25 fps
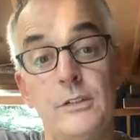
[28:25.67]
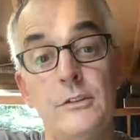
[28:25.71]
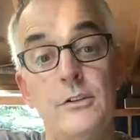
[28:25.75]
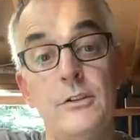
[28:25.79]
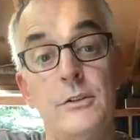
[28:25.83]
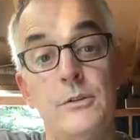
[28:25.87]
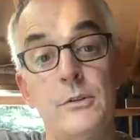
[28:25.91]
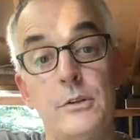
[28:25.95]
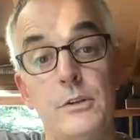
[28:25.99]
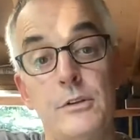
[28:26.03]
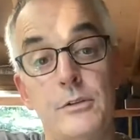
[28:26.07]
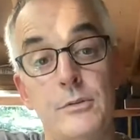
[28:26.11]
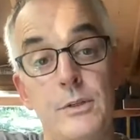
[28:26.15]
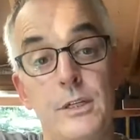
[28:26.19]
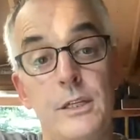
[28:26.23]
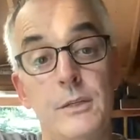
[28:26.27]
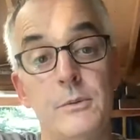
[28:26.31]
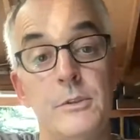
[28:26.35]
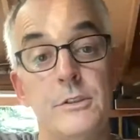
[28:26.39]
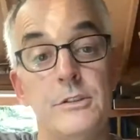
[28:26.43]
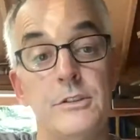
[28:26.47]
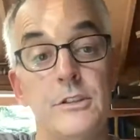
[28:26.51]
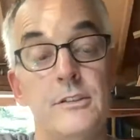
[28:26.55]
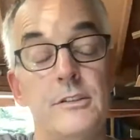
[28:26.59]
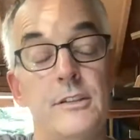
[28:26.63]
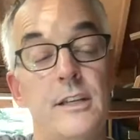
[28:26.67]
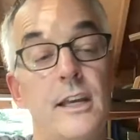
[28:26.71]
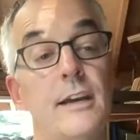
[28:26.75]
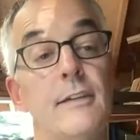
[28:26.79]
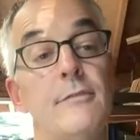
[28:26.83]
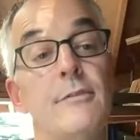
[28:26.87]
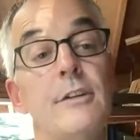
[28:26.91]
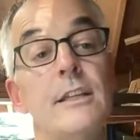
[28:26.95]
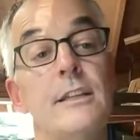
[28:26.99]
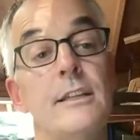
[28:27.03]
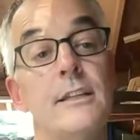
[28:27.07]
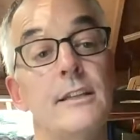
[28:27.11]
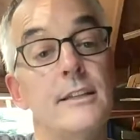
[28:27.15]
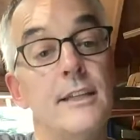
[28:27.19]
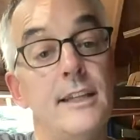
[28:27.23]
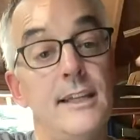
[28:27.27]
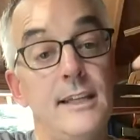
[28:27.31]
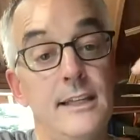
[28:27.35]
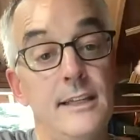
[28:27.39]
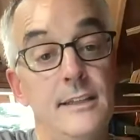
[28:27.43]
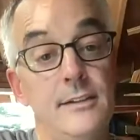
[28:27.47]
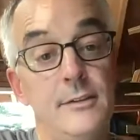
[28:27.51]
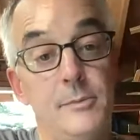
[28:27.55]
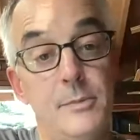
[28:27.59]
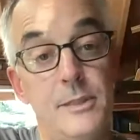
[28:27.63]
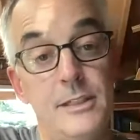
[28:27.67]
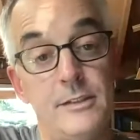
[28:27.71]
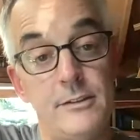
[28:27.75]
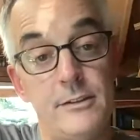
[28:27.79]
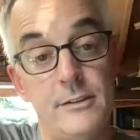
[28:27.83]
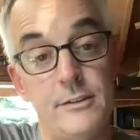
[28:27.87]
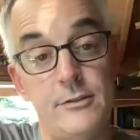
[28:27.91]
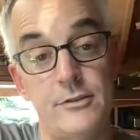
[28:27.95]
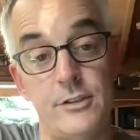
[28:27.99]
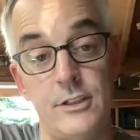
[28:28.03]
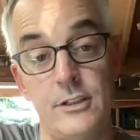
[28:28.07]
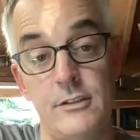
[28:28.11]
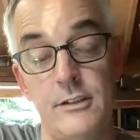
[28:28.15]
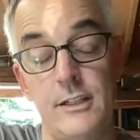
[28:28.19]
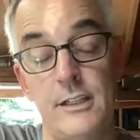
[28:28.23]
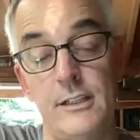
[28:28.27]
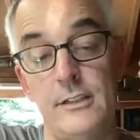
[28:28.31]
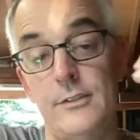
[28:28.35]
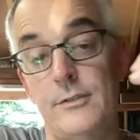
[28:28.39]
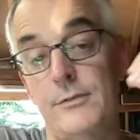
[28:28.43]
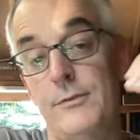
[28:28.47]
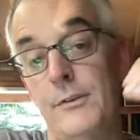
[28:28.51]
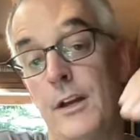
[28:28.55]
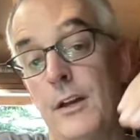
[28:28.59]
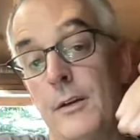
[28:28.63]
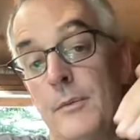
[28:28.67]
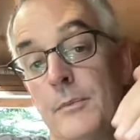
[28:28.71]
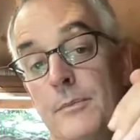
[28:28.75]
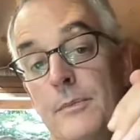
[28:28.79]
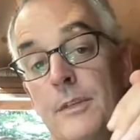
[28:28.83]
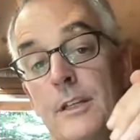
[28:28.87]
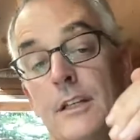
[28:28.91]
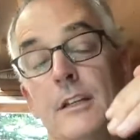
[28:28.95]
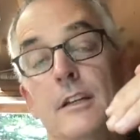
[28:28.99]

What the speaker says: 2, and 3, which is everything that his business generates from